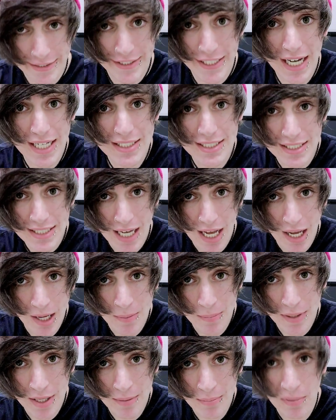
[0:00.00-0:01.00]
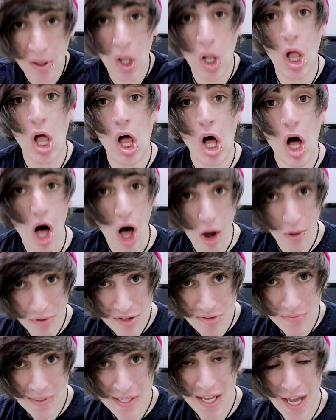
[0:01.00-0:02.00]
just hug people.
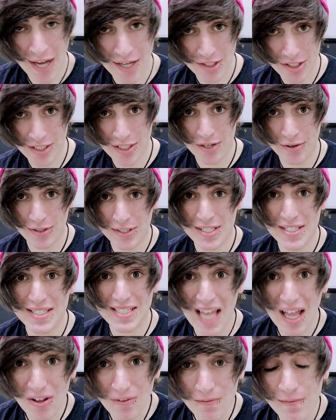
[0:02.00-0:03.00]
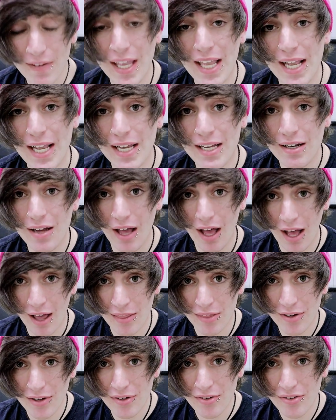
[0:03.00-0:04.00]
Always be kind to yourself and
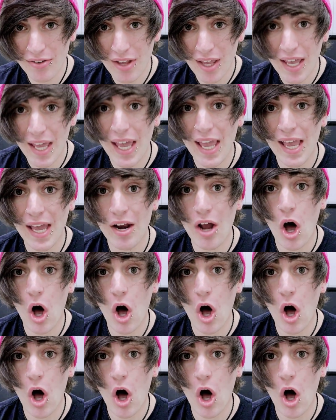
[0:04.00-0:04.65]
others, and